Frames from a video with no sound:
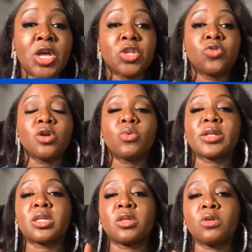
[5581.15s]
You know
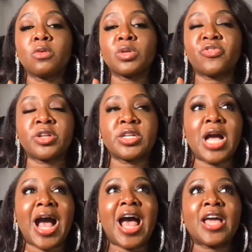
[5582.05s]
what? You know what's funny?
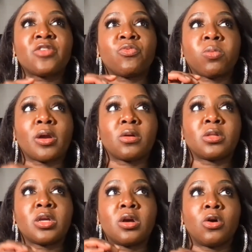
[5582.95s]
I
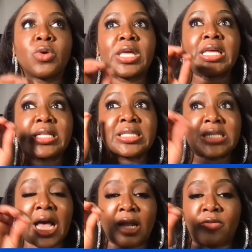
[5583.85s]
rarely go
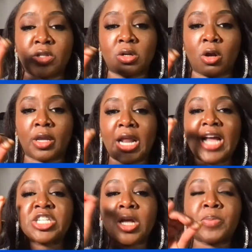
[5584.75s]
inside of a Target. I
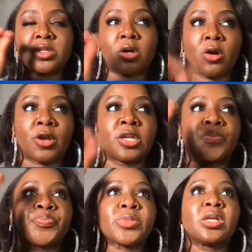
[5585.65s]
shop at Target
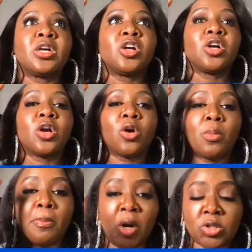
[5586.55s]

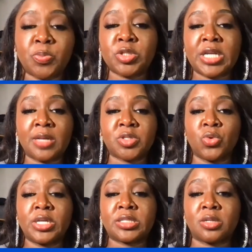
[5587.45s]
multiple times a
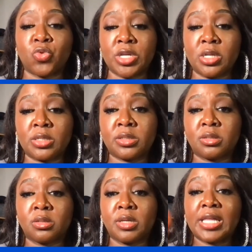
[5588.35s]
week, some weeks
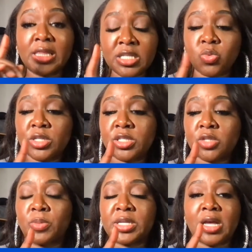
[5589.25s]
at least once a
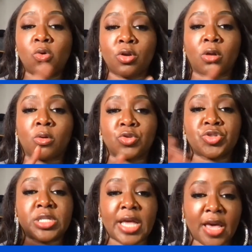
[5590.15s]
week because I order
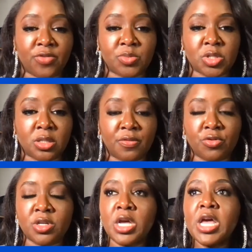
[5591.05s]
groceries and I have them deliver
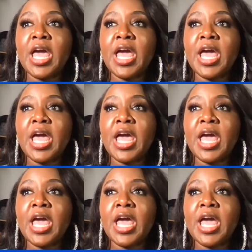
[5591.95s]
it.